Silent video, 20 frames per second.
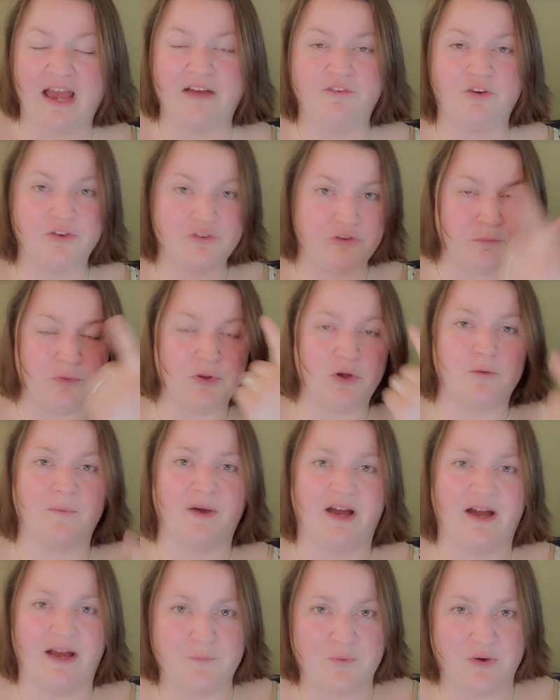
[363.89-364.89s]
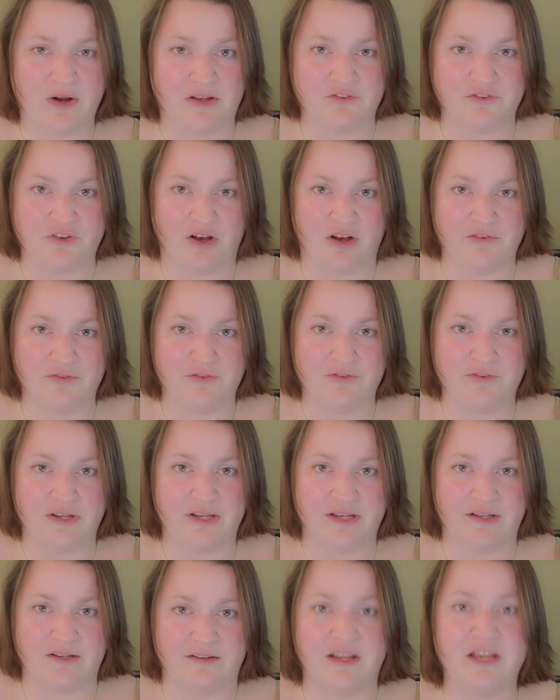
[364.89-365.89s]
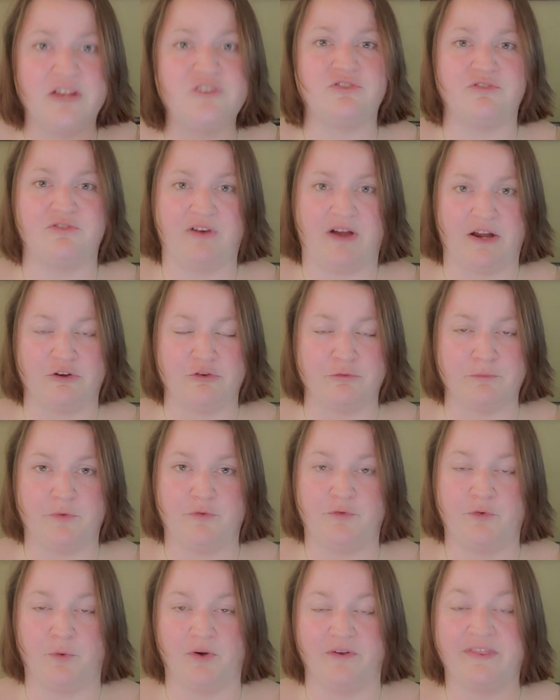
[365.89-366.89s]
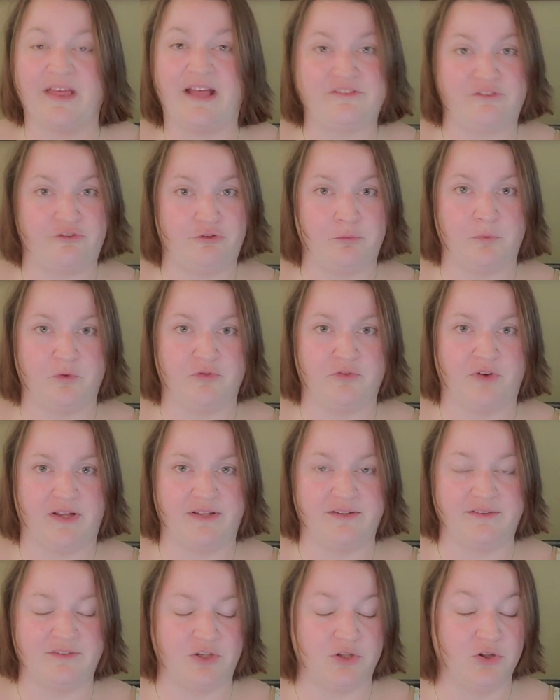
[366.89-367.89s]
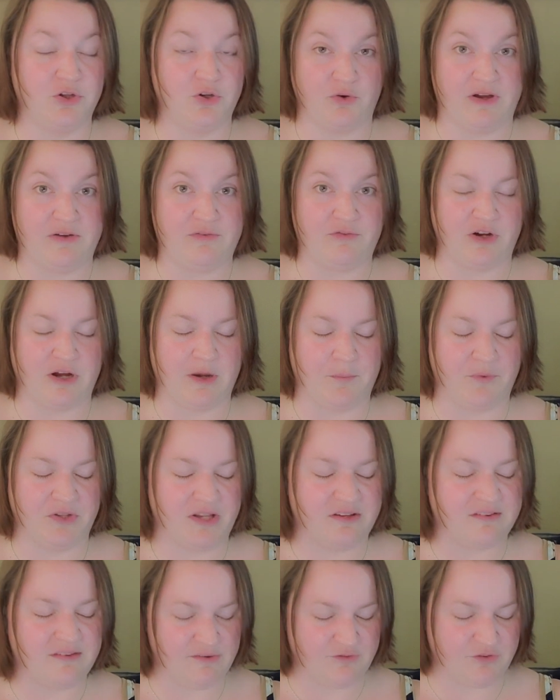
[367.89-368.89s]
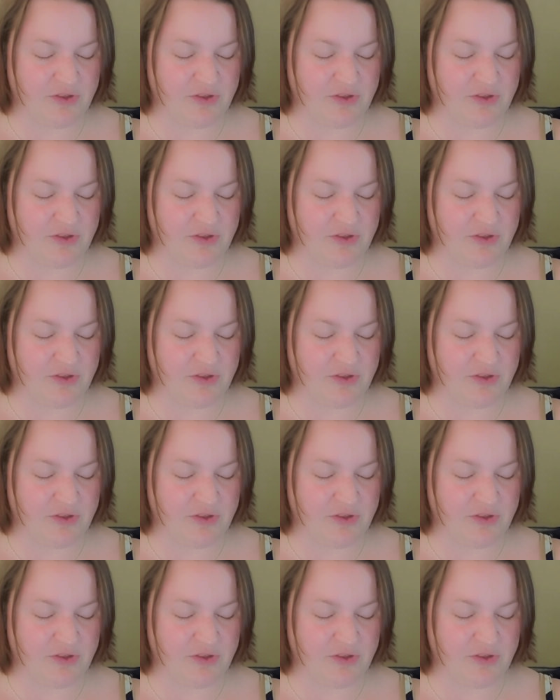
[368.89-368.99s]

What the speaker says: I've also blown my eyebrows off in kitchen fires before. That's super fun. You look great for a couple days after